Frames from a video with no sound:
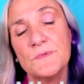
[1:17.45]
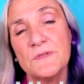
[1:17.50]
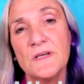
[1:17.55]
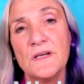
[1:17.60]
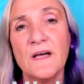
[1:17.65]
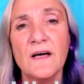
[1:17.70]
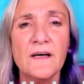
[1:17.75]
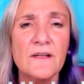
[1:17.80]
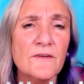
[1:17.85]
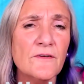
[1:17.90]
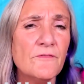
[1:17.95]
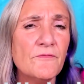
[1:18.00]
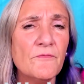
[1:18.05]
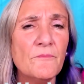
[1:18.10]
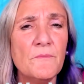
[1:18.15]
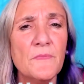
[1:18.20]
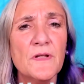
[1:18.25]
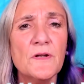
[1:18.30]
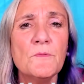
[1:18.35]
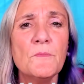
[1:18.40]
to kind of
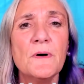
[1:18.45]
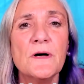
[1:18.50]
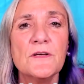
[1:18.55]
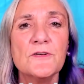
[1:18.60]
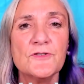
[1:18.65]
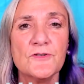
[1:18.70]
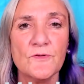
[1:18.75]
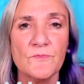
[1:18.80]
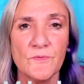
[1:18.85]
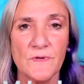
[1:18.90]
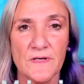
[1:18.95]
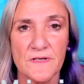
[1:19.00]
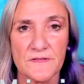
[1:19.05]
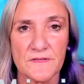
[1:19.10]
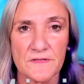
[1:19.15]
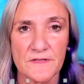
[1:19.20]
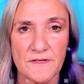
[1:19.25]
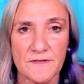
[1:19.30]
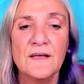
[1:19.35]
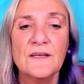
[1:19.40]
minimize your
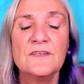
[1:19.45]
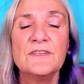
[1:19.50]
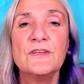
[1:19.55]
risk.